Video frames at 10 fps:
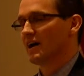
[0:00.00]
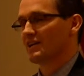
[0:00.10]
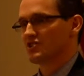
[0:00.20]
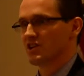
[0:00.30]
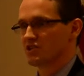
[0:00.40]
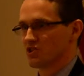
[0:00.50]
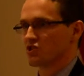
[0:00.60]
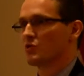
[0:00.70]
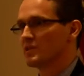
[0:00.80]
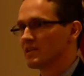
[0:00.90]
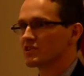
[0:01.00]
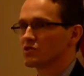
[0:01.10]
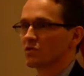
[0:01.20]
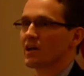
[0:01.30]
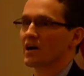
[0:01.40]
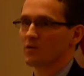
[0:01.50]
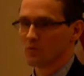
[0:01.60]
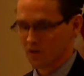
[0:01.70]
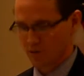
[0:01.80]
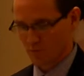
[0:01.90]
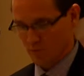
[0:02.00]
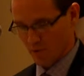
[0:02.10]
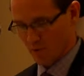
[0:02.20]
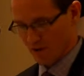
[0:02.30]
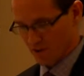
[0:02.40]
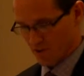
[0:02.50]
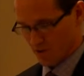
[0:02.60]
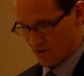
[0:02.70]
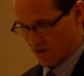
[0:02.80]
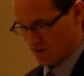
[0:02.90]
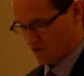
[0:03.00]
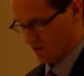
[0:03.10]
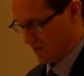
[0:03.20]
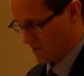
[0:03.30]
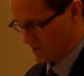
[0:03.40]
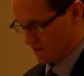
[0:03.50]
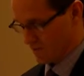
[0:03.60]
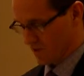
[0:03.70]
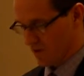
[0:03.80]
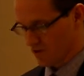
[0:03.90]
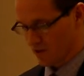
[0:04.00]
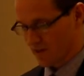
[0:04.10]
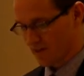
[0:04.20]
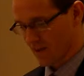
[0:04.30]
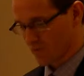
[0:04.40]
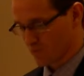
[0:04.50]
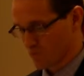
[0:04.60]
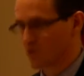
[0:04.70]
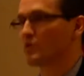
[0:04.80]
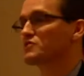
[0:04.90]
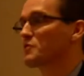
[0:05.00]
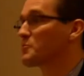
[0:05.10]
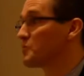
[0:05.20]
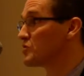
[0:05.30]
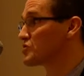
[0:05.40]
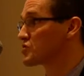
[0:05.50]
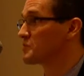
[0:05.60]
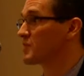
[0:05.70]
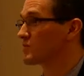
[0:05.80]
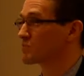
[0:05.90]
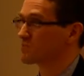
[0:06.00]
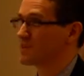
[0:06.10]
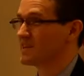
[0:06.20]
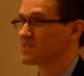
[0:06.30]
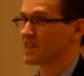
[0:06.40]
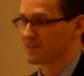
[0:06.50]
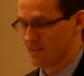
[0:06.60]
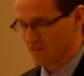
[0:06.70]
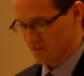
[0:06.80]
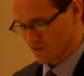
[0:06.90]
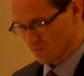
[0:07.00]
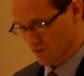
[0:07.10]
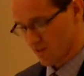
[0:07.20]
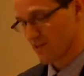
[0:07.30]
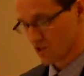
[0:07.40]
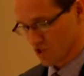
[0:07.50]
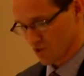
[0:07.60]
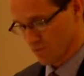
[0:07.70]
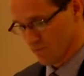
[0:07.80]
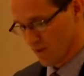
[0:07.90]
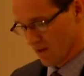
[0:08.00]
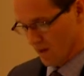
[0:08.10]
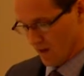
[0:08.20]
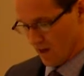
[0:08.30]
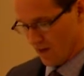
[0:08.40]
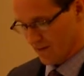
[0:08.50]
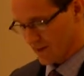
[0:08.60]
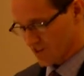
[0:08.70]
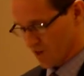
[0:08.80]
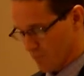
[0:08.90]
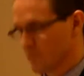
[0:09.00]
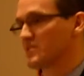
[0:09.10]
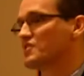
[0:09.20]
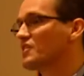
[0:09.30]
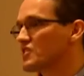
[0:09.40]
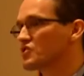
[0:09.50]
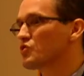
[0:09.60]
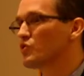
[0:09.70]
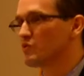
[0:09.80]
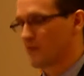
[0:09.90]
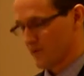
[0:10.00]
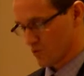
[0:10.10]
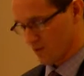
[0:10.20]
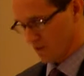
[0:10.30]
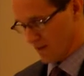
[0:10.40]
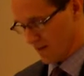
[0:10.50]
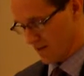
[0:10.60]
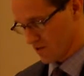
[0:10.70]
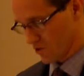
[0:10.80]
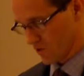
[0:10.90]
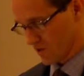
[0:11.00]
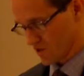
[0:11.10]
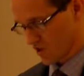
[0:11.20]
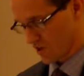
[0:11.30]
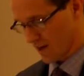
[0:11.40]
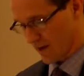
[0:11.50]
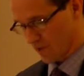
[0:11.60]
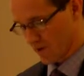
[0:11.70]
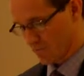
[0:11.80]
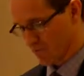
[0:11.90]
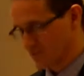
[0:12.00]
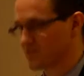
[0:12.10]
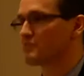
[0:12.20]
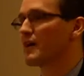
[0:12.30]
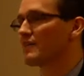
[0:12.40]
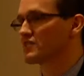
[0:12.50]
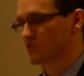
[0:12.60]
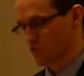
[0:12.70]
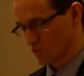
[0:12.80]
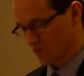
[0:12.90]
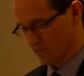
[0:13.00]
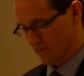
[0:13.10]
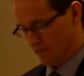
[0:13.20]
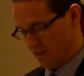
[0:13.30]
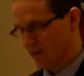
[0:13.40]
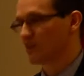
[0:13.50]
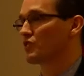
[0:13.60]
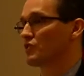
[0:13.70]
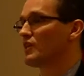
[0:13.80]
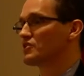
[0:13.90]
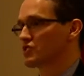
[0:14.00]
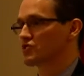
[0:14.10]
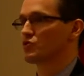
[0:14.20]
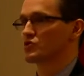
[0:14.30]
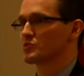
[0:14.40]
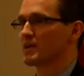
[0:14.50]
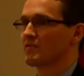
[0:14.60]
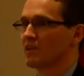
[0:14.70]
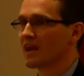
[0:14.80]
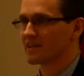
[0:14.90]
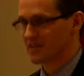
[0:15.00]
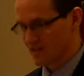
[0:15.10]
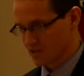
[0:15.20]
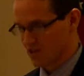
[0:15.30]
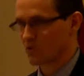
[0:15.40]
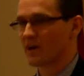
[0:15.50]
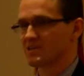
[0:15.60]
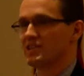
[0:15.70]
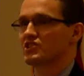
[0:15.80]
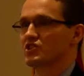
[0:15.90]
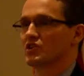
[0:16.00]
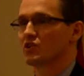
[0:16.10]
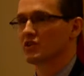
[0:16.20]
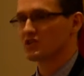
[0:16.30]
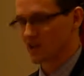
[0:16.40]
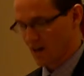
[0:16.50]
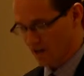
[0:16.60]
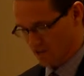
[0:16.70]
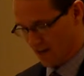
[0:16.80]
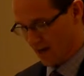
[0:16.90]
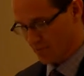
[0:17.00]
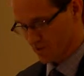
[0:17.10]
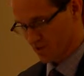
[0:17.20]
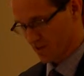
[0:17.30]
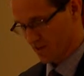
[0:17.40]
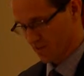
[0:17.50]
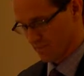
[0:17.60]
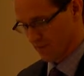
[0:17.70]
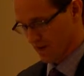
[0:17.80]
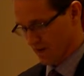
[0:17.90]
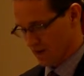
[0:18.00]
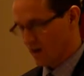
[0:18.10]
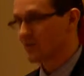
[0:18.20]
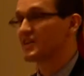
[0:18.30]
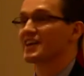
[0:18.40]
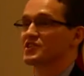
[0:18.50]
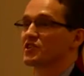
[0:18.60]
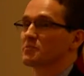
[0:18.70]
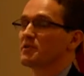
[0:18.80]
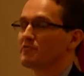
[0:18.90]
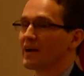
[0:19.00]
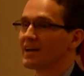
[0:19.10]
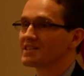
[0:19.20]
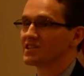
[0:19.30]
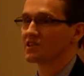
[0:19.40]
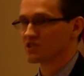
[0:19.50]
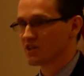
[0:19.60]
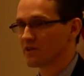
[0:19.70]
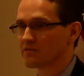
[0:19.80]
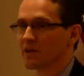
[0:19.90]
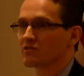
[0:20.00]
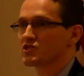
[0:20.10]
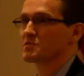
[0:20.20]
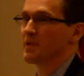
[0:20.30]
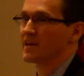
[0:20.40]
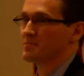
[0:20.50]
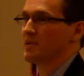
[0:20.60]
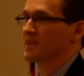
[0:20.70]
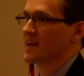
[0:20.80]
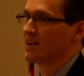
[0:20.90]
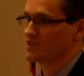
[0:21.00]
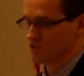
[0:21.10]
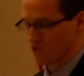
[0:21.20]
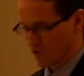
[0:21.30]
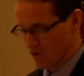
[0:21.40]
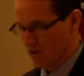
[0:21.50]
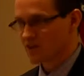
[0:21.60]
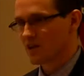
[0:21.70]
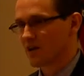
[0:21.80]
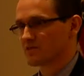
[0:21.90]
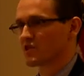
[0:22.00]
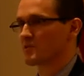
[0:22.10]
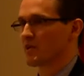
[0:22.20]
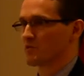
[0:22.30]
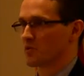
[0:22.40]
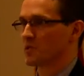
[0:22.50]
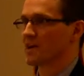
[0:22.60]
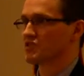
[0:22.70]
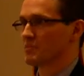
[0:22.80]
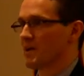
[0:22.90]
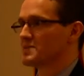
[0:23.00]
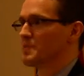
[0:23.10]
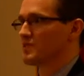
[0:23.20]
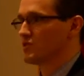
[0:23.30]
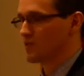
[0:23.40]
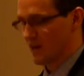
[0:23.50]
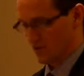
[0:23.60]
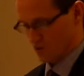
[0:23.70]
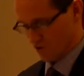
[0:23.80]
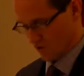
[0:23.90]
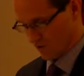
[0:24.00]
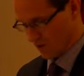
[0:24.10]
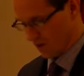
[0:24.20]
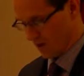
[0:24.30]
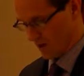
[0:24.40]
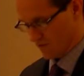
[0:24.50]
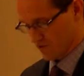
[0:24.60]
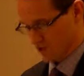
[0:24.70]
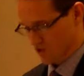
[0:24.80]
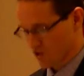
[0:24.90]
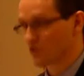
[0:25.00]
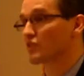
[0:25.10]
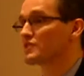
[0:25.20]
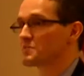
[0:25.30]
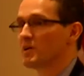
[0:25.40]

on changing the zoning there to allow what we want to do there. So that's coming along great. That request for proposal should be released at the end of this month, end of June. Next up will be Sealy School, 529 Gold Star Highway, Pleasant Valley School, and Colonel Ledgert School. So we have a lot of things on the horizon that should increase our housing options here. Tax increment financing, or TIF, that was just passed by the council, started by the former council, passed by the new council just earlier this